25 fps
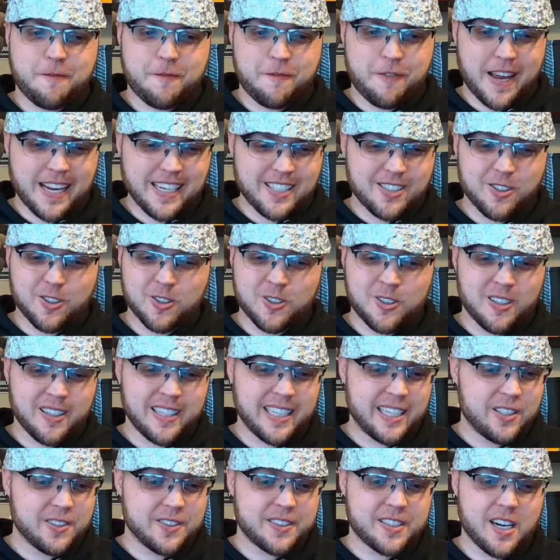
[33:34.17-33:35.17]
face looked a
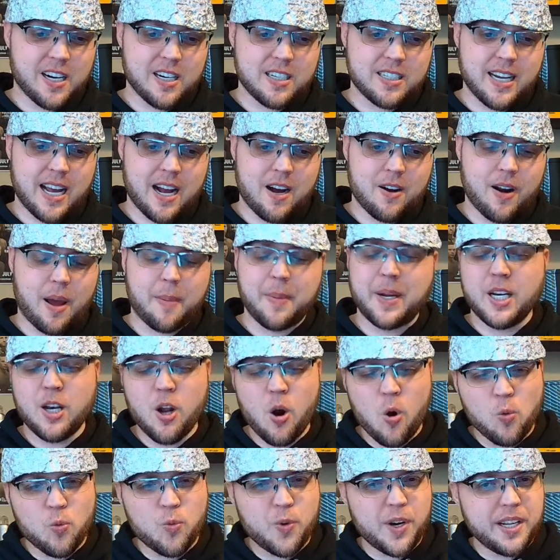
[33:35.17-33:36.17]
little sucked out. I mean,
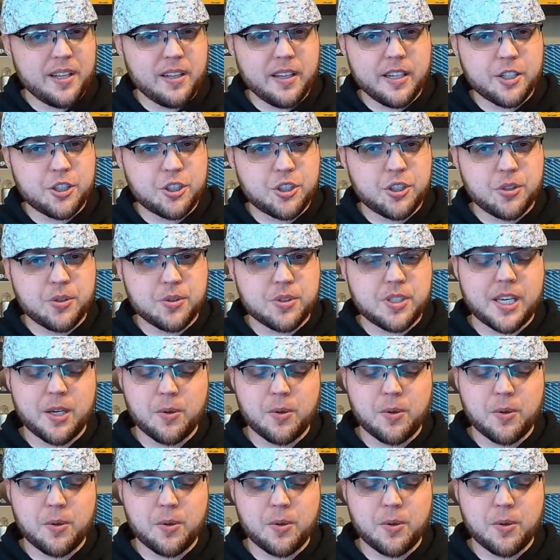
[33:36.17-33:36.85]
no real issues.